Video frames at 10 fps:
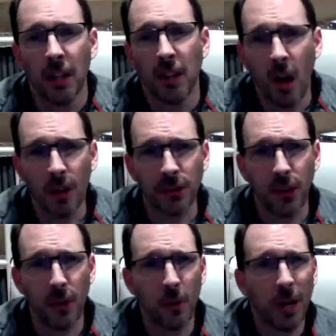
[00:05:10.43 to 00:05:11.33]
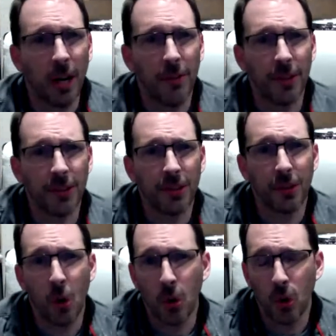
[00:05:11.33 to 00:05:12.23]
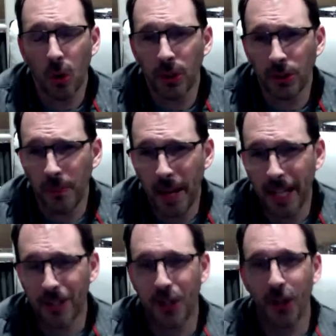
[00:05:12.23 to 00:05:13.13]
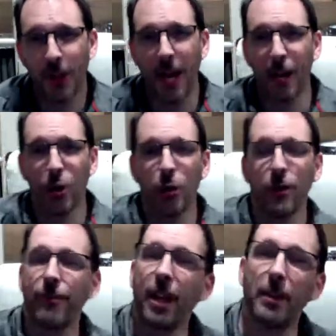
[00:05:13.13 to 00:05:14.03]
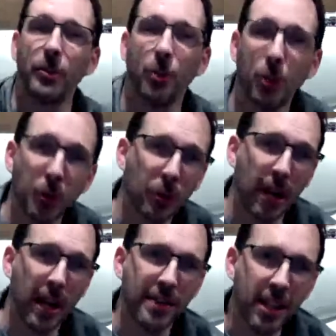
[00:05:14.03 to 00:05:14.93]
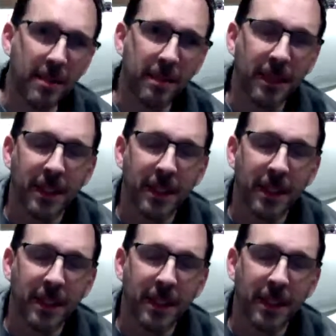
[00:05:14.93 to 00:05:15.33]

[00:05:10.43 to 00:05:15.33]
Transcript: also, this is the whole goal is to make it so that you and your families don't go crazy.